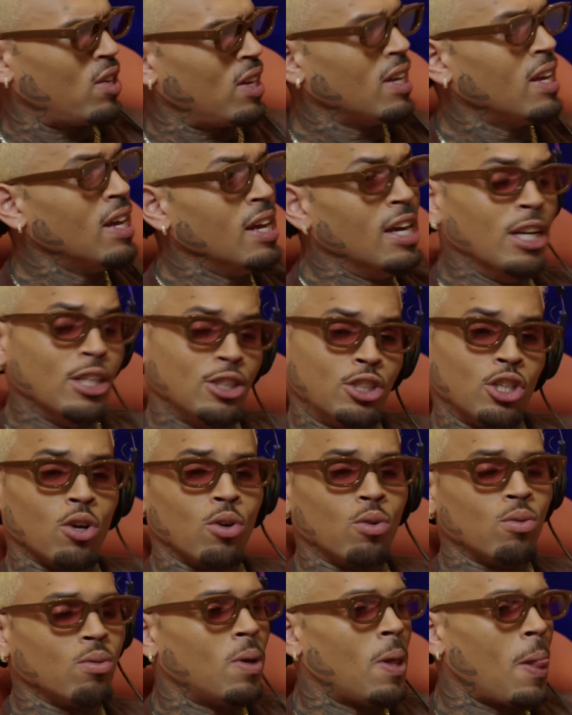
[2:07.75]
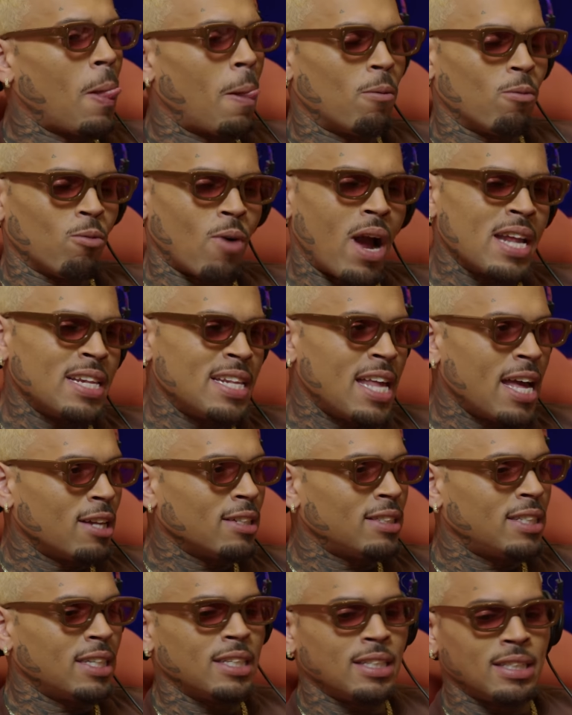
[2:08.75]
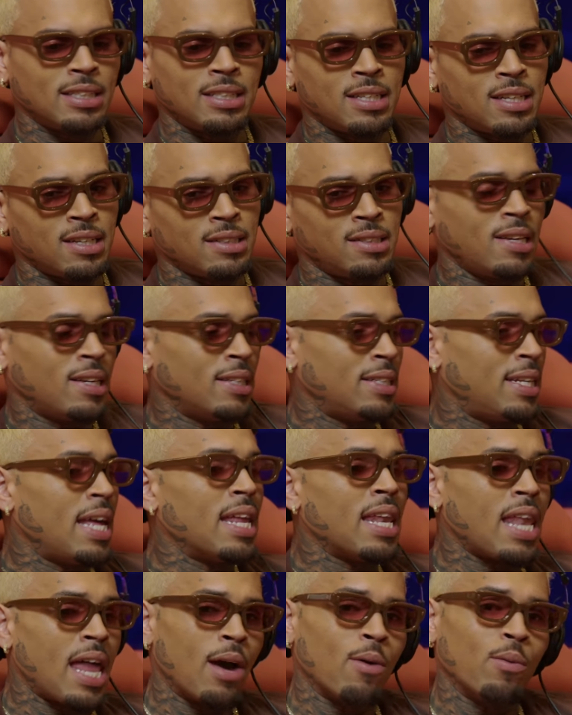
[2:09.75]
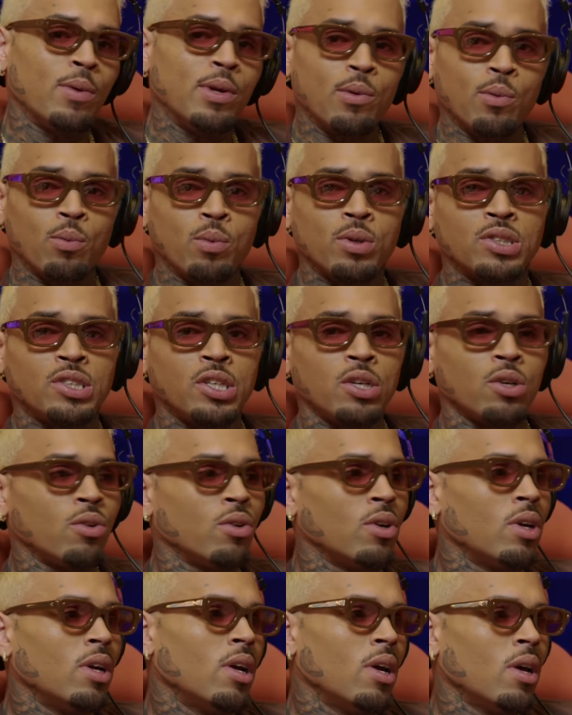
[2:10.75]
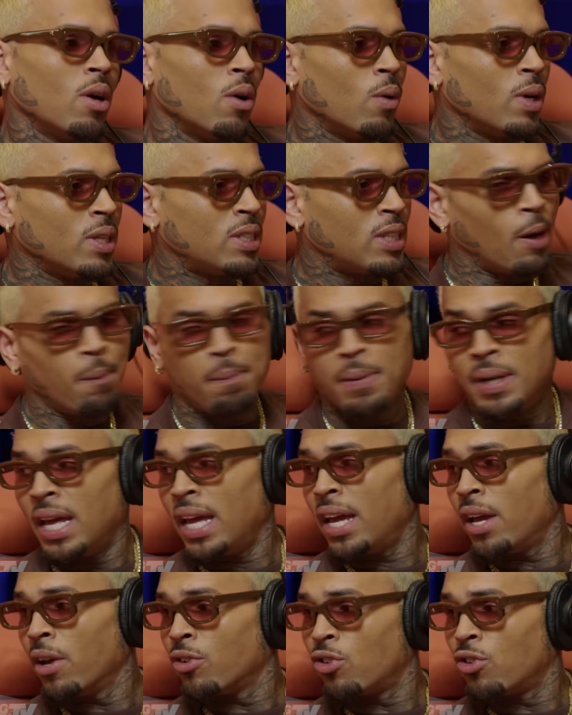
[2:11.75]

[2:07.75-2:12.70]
Mm. So right down to the, the to the deadline, we we're still, it's up in the air.